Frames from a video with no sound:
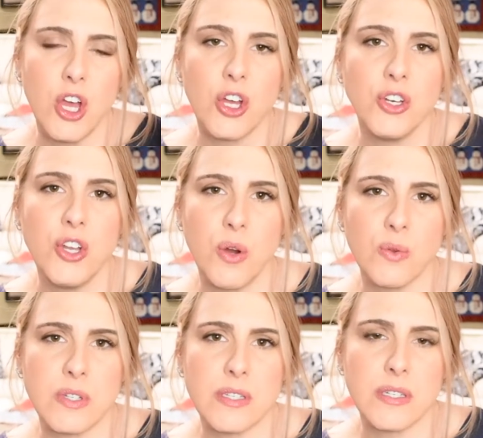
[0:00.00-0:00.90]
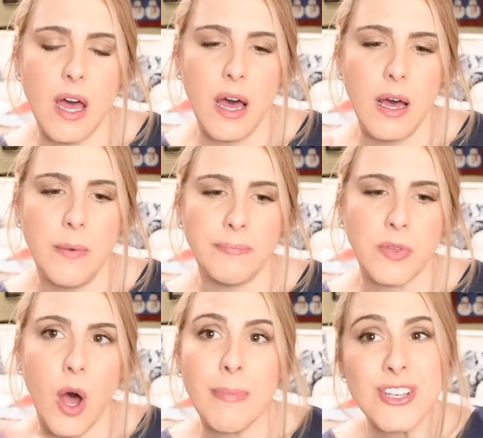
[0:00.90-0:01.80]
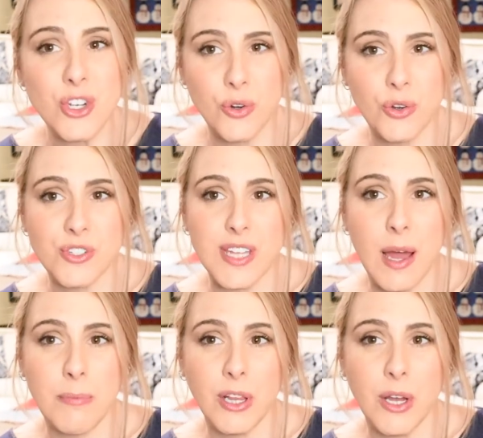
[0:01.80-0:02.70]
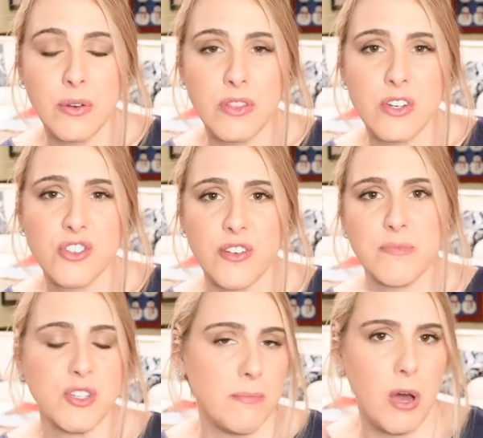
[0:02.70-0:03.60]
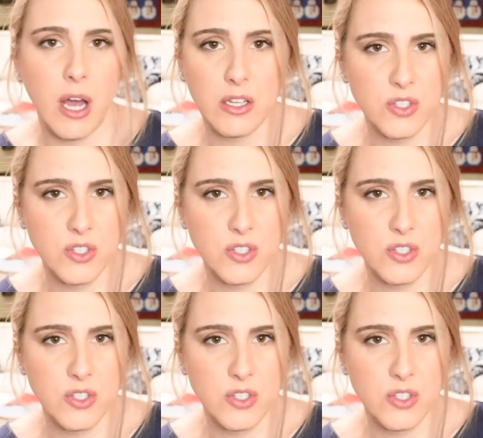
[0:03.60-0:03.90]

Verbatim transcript: notes, all my show notes down below in the description box,